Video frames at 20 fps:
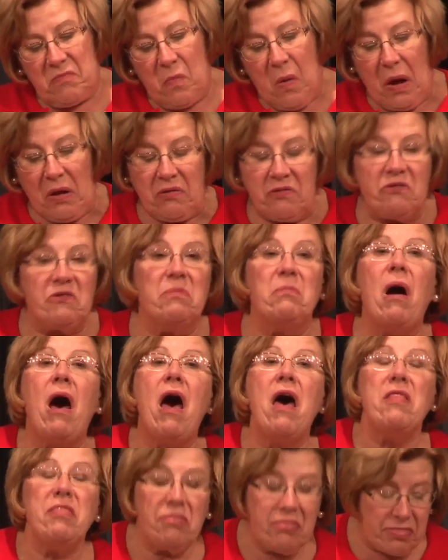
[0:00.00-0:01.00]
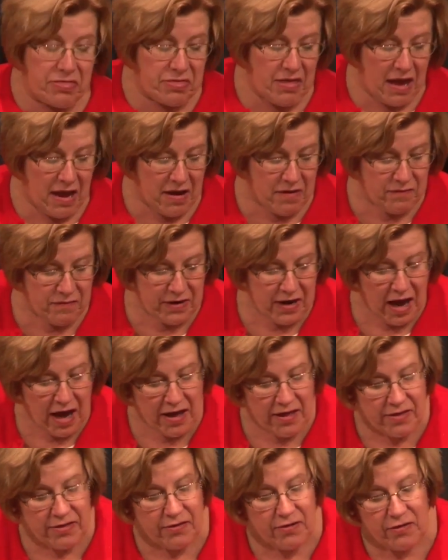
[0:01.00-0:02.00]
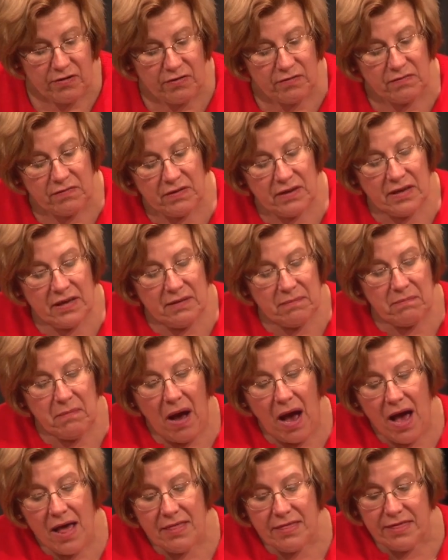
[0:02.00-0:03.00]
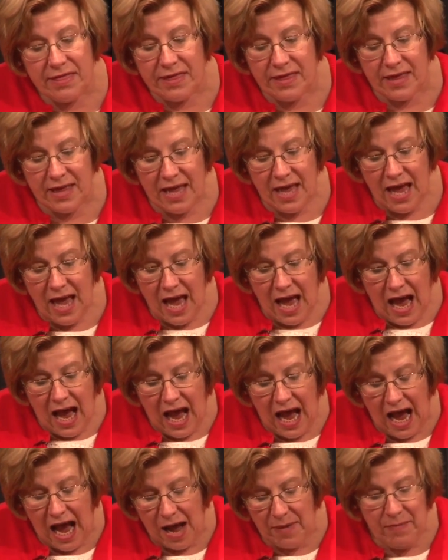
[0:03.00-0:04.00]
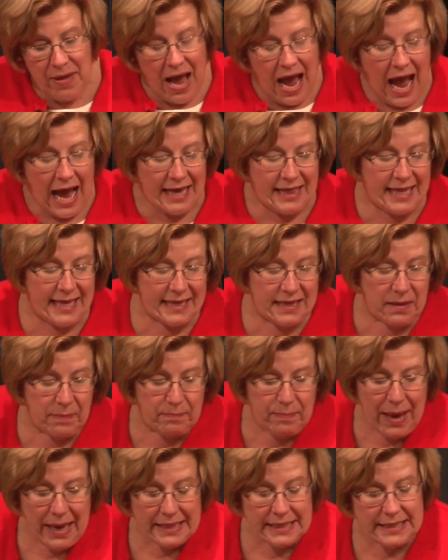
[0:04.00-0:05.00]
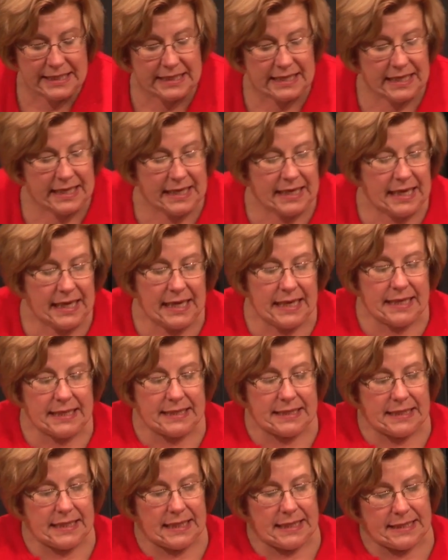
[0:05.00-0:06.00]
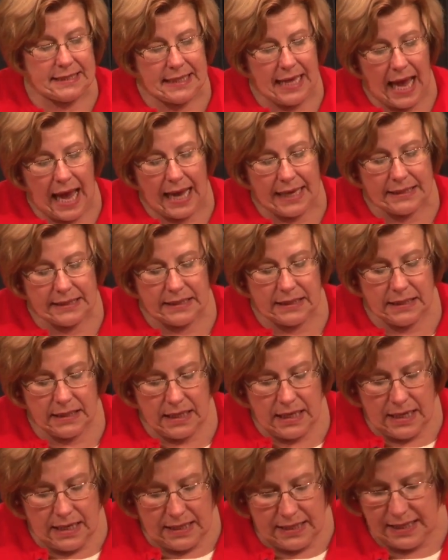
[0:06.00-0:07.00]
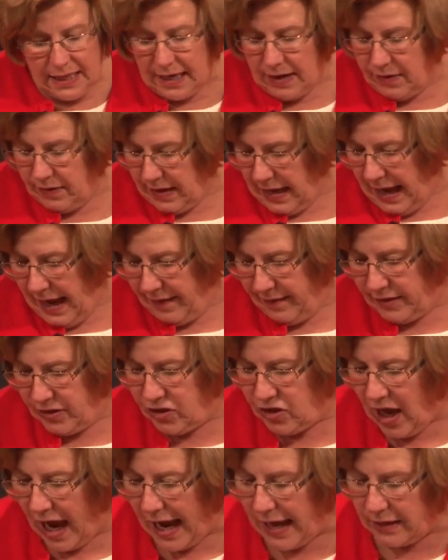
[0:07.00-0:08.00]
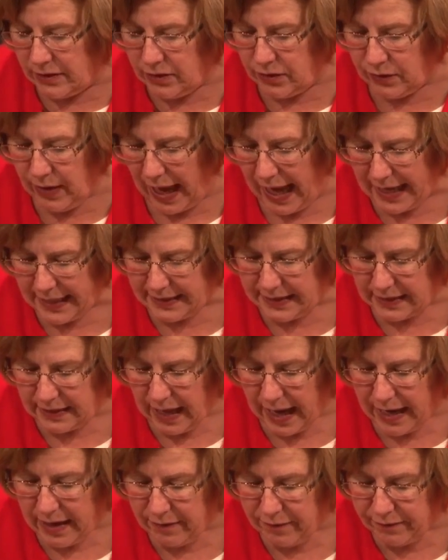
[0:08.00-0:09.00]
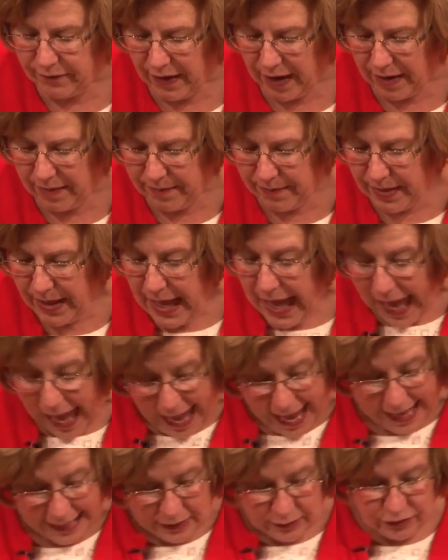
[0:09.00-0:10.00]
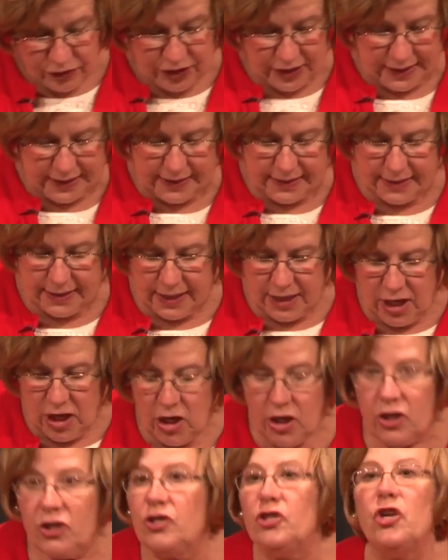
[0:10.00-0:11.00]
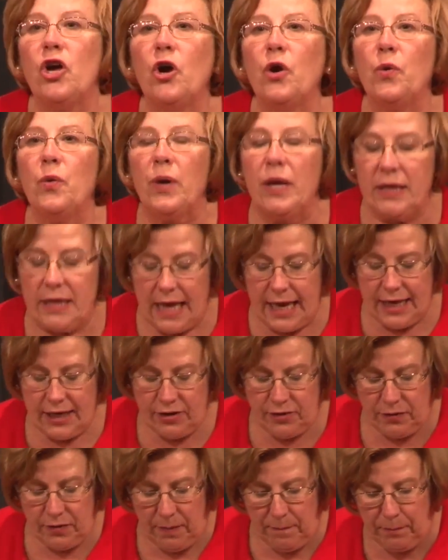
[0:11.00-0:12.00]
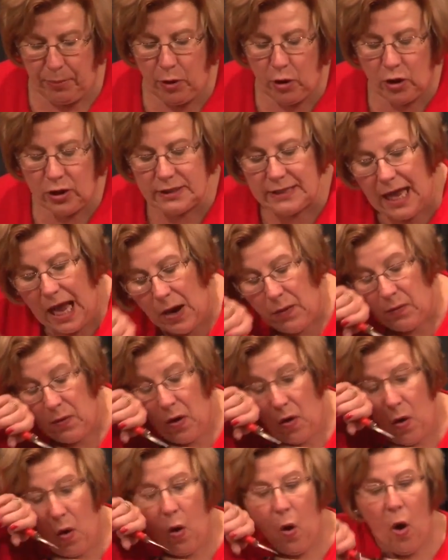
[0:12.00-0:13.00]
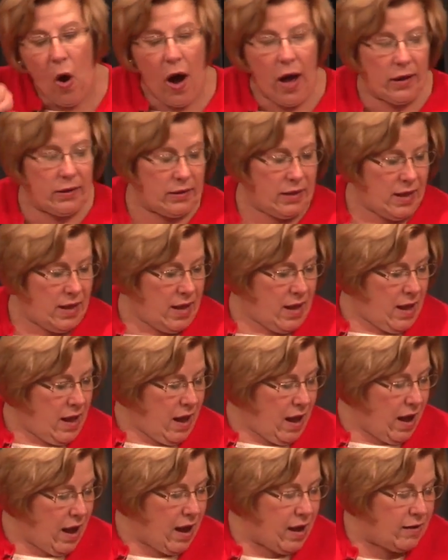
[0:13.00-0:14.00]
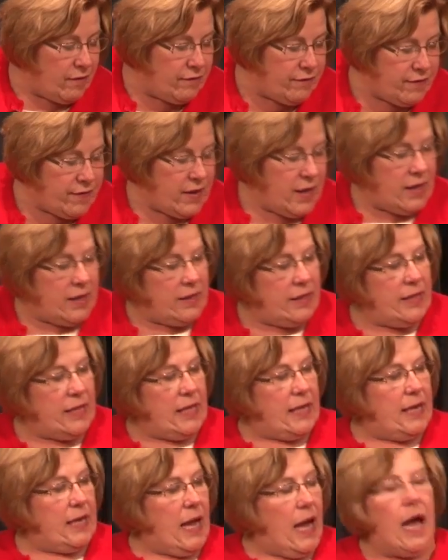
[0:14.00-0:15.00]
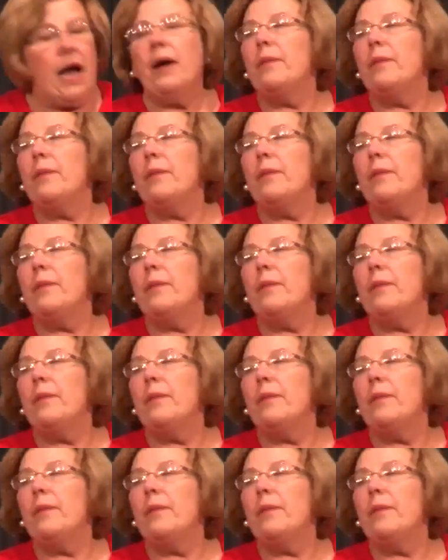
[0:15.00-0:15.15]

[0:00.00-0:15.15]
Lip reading: once a month, every other month. I think the best thing is that they have a child who has a lot of allergies. So they pulled out all of the